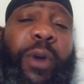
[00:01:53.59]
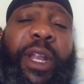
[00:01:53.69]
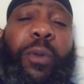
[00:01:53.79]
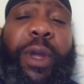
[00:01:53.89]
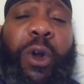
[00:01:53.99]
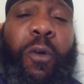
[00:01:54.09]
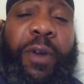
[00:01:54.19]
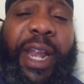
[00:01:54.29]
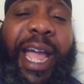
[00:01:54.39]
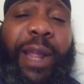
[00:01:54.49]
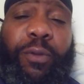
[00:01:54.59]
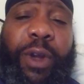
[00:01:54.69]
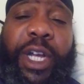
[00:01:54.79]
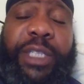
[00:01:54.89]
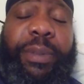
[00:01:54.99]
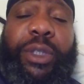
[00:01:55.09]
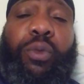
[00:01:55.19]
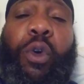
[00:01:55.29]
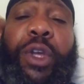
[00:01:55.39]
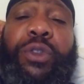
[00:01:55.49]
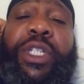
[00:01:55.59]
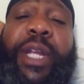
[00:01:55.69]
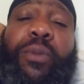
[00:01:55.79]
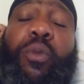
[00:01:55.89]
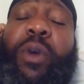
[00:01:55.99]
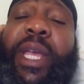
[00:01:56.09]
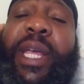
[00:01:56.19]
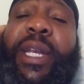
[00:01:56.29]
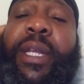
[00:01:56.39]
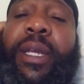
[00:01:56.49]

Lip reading: Well, it went over 9 runs, but the Royals didn't win.